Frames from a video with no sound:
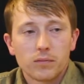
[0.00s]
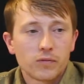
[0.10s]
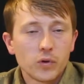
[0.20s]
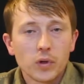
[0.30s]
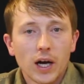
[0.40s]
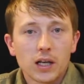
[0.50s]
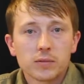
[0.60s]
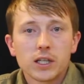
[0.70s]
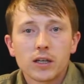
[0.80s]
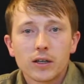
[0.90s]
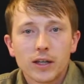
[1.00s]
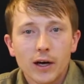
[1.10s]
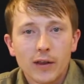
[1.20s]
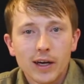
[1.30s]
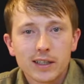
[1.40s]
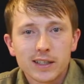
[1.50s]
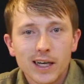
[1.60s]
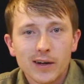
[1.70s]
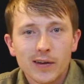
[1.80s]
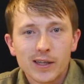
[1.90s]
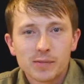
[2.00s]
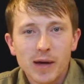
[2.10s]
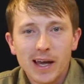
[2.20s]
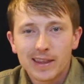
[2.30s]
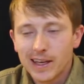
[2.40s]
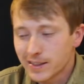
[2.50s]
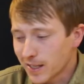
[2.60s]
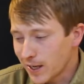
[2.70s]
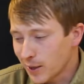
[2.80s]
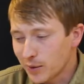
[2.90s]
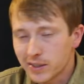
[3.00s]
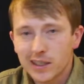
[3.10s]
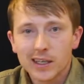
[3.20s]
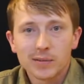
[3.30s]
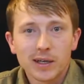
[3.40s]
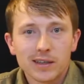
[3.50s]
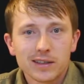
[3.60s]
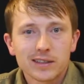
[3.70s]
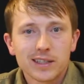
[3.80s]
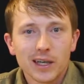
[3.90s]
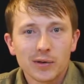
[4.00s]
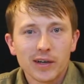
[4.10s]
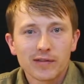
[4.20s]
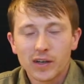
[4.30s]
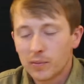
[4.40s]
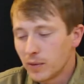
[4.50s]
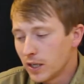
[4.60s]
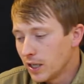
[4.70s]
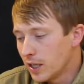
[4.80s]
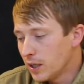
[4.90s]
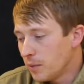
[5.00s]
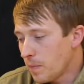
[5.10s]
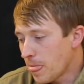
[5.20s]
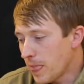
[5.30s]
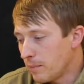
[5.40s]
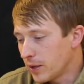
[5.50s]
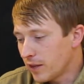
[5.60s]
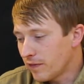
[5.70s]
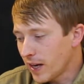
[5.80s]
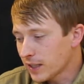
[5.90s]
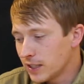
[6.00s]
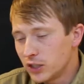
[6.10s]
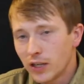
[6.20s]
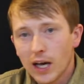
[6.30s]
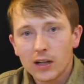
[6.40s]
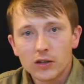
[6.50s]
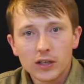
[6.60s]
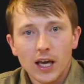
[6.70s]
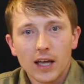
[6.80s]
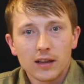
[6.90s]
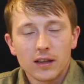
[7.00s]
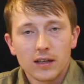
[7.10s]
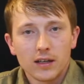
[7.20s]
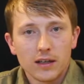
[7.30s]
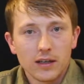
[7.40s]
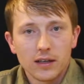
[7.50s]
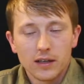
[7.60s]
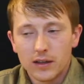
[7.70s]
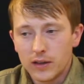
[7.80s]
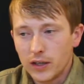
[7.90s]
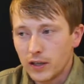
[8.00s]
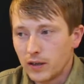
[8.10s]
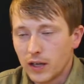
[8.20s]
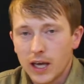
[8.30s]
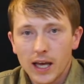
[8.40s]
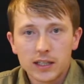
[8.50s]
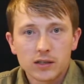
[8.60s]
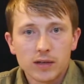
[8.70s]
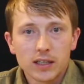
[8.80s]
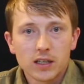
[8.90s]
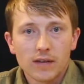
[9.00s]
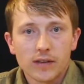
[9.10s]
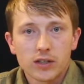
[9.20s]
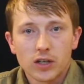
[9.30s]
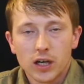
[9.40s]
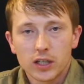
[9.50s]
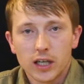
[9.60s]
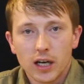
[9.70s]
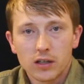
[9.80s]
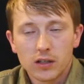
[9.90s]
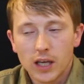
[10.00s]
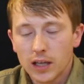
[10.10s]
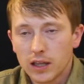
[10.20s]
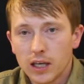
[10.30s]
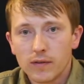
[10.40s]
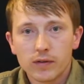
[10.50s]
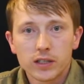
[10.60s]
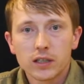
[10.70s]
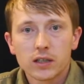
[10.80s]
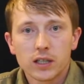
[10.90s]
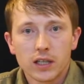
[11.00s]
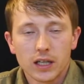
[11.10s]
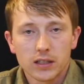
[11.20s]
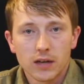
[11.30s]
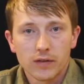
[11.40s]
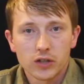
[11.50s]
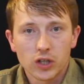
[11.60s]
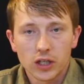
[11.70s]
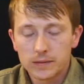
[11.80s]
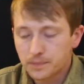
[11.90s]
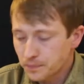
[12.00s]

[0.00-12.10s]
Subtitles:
food items here and there that contain all these bad things that I always talk about to stay away from? But the fact is, you got to look at the cancer rates off the chart. You got to look at the infertility that's off the chart,